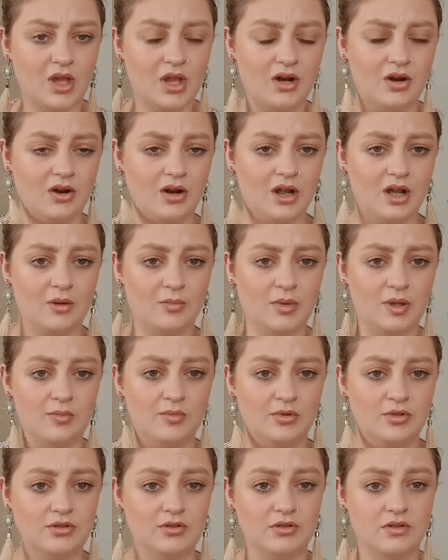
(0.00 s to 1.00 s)
I don't know how
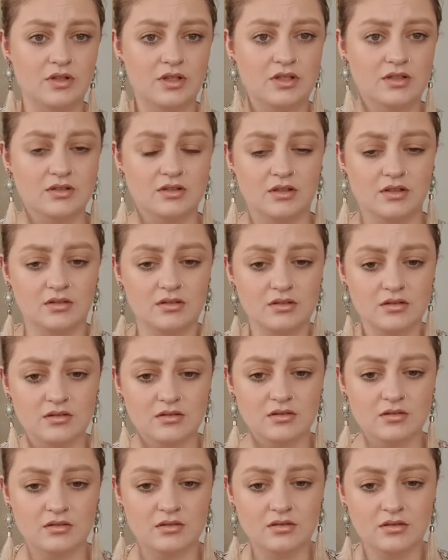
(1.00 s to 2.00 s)
people do these things
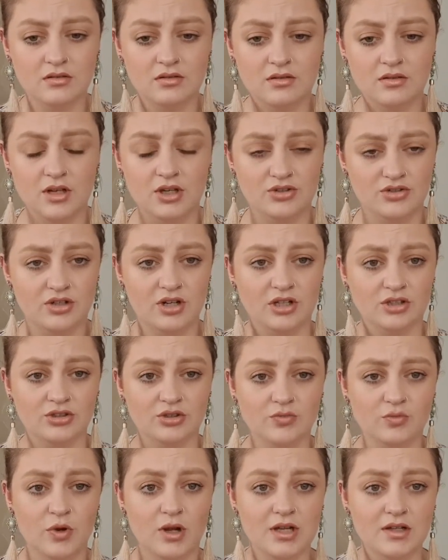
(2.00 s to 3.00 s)

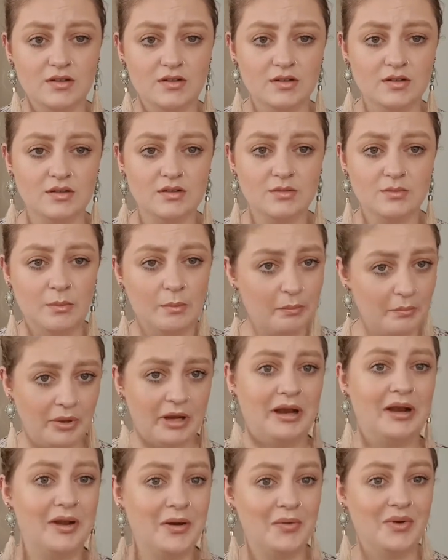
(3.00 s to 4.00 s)
introduction wise,
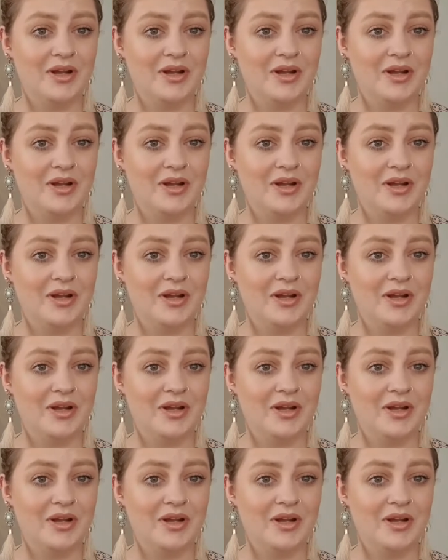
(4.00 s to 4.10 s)
but